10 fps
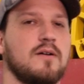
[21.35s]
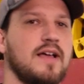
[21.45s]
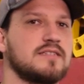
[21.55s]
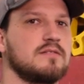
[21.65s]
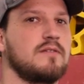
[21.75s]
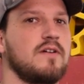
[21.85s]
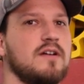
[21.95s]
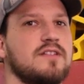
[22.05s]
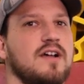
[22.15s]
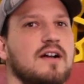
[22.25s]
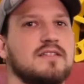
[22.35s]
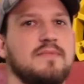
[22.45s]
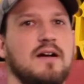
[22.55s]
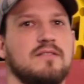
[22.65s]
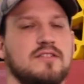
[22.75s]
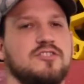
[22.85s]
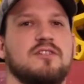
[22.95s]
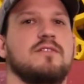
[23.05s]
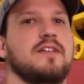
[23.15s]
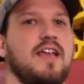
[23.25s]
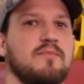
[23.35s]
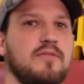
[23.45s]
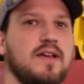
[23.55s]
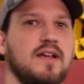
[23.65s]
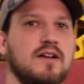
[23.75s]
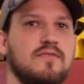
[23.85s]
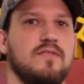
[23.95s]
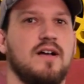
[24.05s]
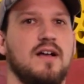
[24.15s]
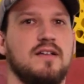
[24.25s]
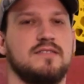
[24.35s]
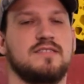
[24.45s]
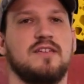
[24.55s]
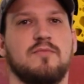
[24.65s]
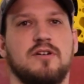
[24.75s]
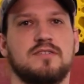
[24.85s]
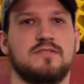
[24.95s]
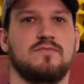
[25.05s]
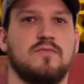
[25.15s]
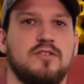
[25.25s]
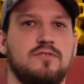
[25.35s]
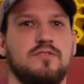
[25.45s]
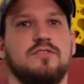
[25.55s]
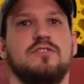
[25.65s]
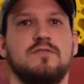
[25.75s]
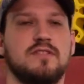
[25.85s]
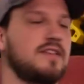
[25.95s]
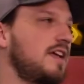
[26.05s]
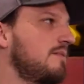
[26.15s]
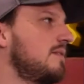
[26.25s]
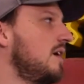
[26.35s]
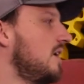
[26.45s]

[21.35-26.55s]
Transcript: Okay, so we've already talked about the general gameplay of uh, Steamworks and what you can do in the game.